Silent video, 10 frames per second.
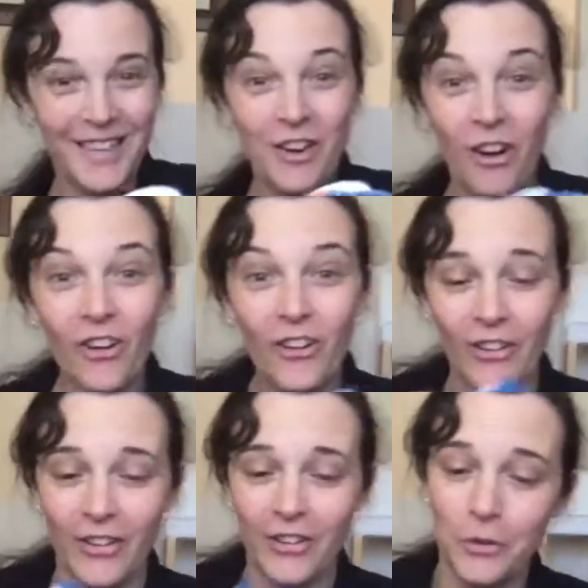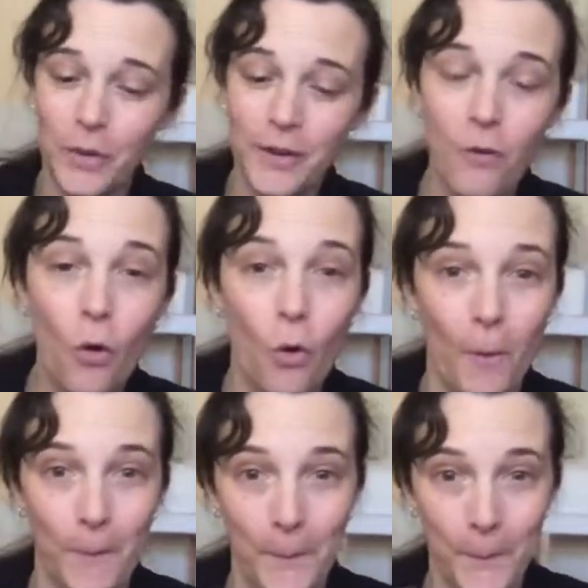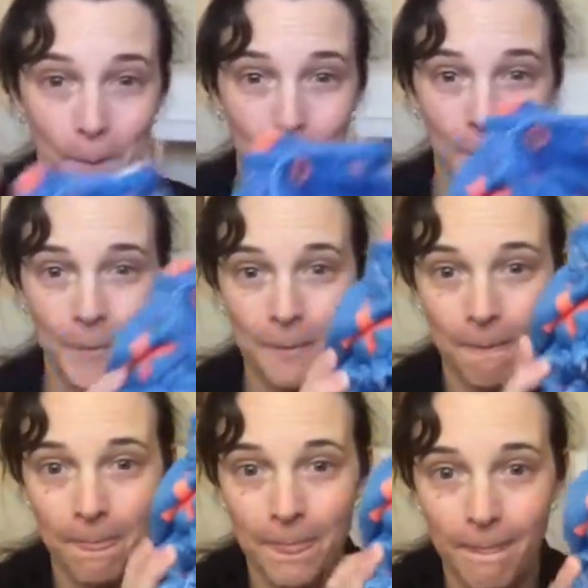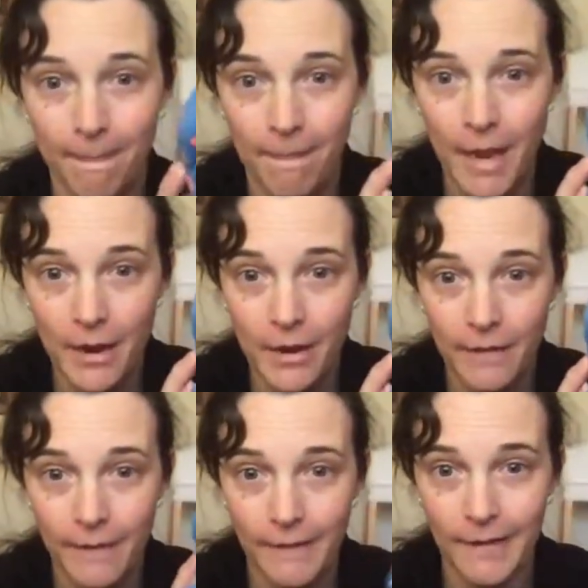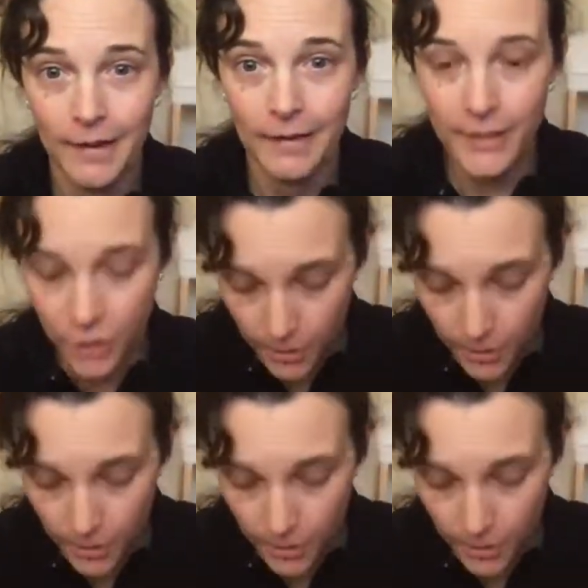and not 24. There you go. That's